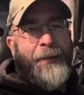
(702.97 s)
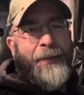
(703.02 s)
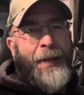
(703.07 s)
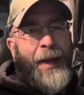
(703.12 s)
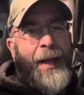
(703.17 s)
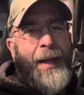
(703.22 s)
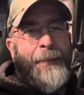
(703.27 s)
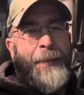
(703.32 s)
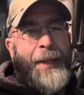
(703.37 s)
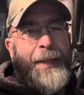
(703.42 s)

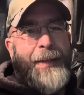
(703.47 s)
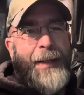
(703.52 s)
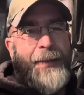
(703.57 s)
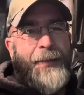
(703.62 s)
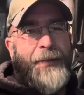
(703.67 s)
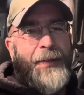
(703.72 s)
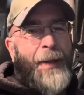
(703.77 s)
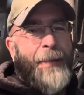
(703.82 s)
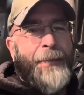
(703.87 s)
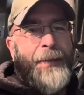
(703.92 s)
time he
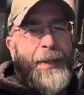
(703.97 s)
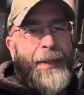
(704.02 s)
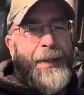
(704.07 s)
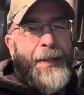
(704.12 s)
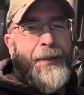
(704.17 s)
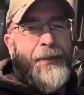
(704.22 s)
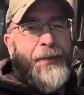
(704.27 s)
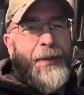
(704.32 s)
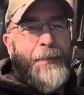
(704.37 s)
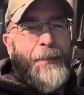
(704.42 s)
did something
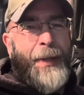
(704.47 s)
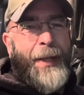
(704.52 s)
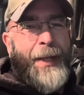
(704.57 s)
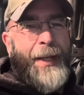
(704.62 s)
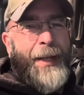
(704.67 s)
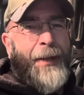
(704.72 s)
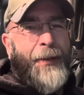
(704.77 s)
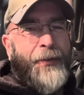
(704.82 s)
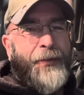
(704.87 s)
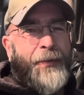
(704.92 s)
that
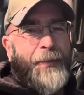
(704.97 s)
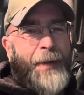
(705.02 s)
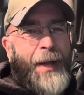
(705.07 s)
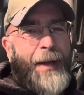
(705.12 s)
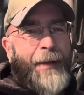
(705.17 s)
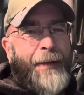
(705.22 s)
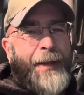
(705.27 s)
somebody else around